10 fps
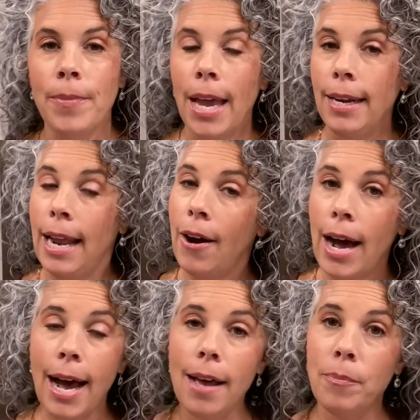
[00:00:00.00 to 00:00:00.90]
And now
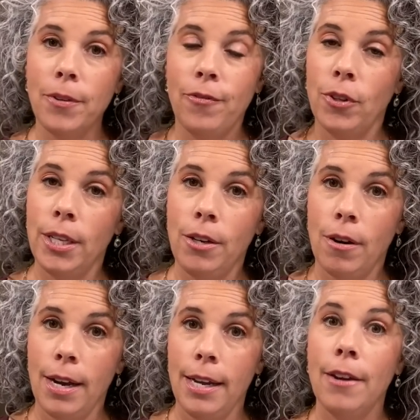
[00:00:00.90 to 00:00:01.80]
I have been fully
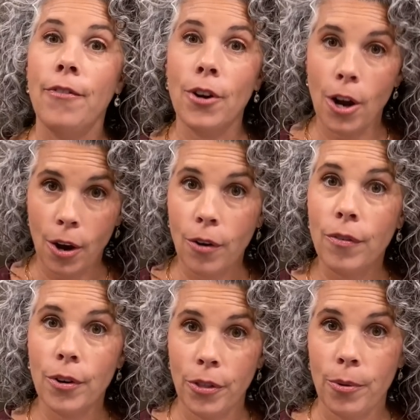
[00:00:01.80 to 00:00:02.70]
gray for
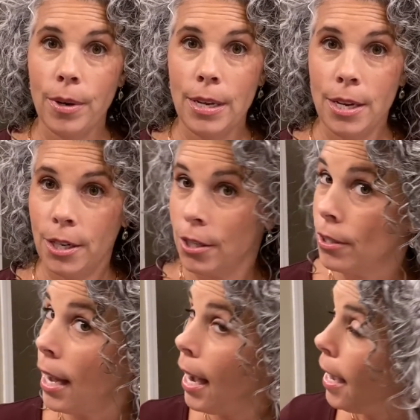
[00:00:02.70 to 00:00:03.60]
over three years. I